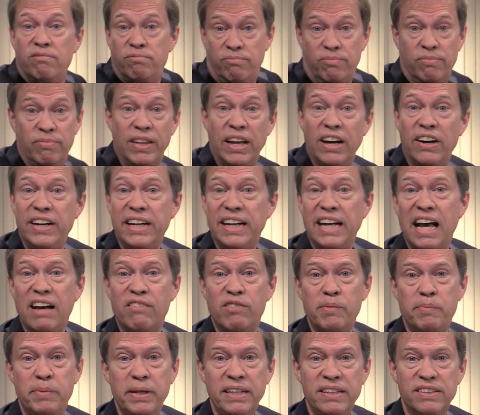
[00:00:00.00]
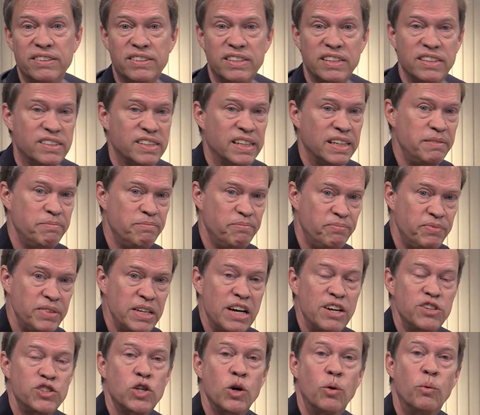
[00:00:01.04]
And there you have a piece, you see.
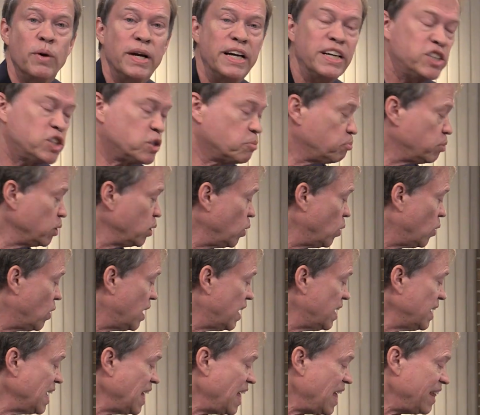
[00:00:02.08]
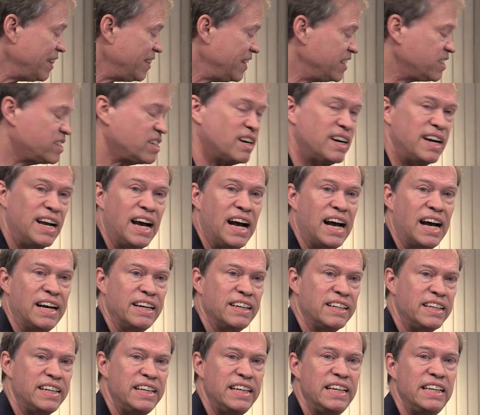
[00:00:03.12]
So explore. These are
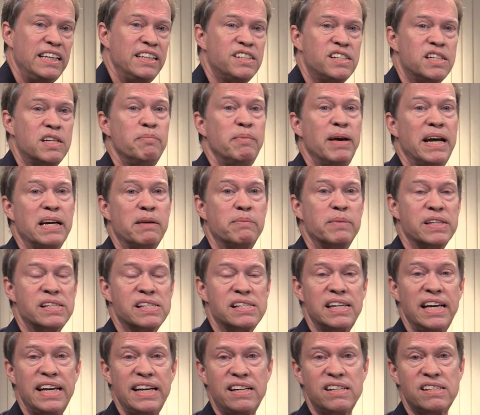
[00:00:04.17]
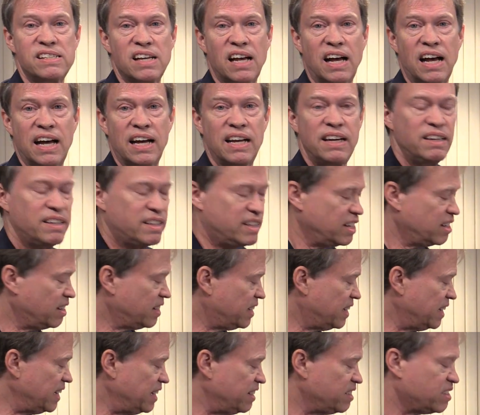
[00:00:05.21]
not keys to make mistakes on. They're
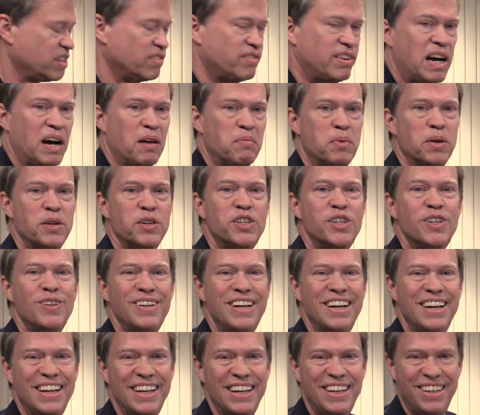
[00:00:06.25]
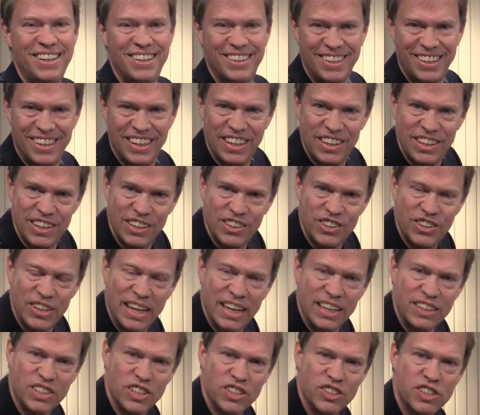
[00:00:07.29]
keys of opportunity. They're
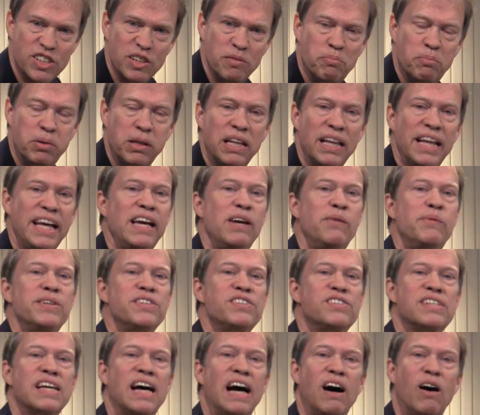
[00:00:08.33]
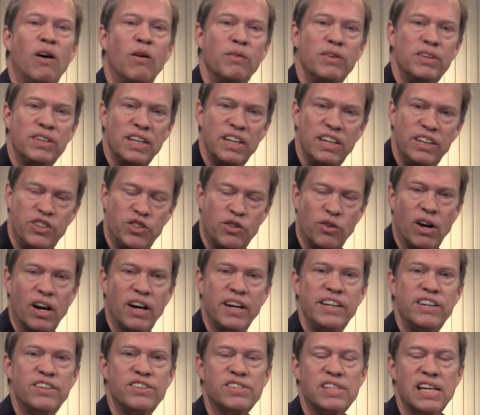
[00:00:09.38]
chances to play with sound, draw
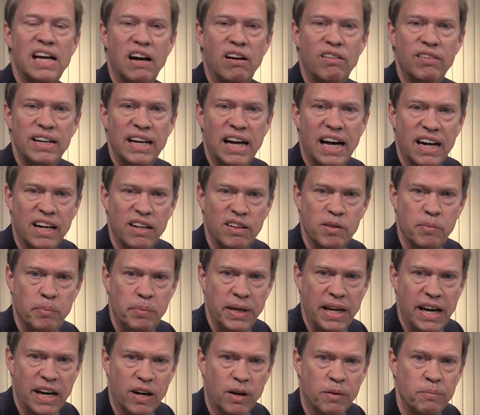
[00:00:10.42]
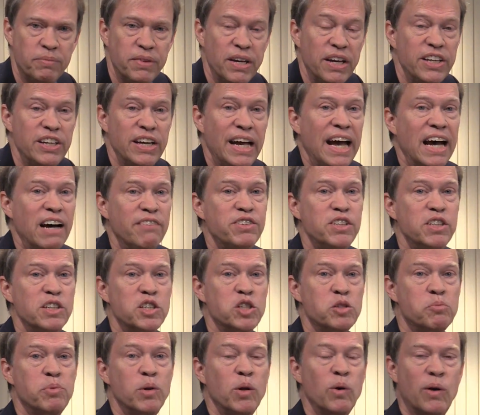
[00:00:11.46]
your sound out of the piano. You have to
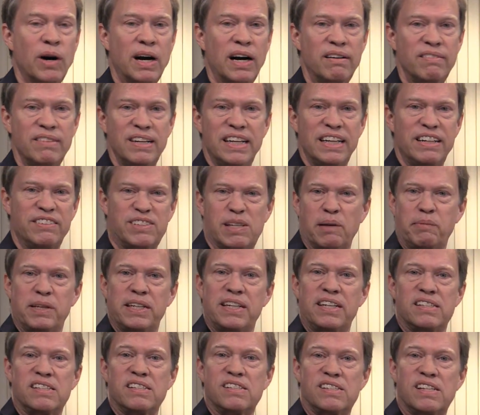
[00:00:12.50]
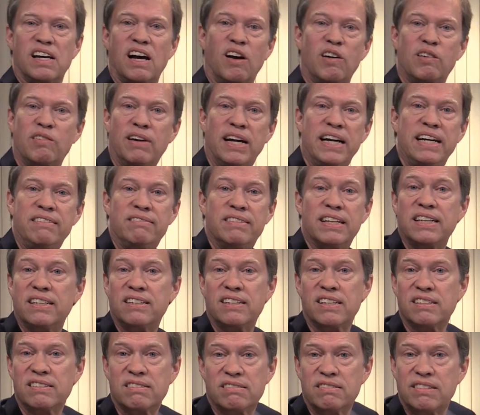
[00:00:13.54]
explore. If something doesn't sound right, then
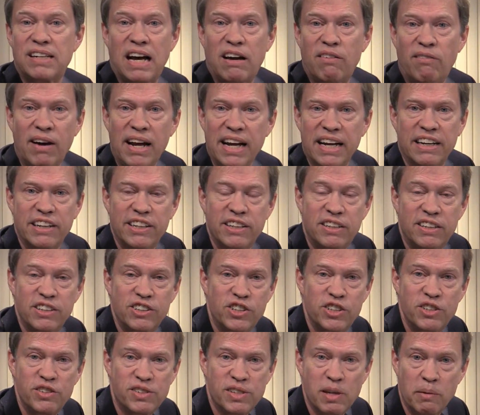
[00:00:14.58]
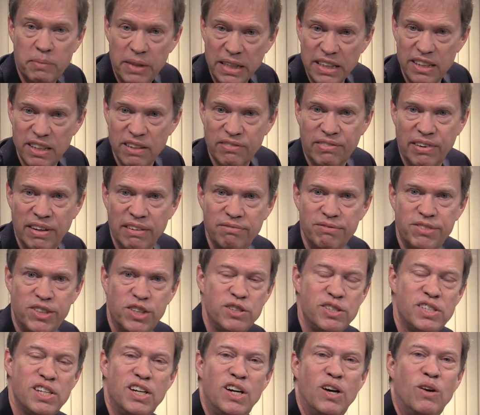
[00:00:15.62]
it is not right. You can choose something different.
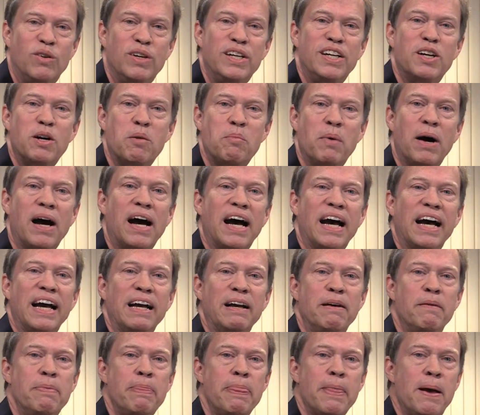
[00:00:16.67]
Choose a note nearby.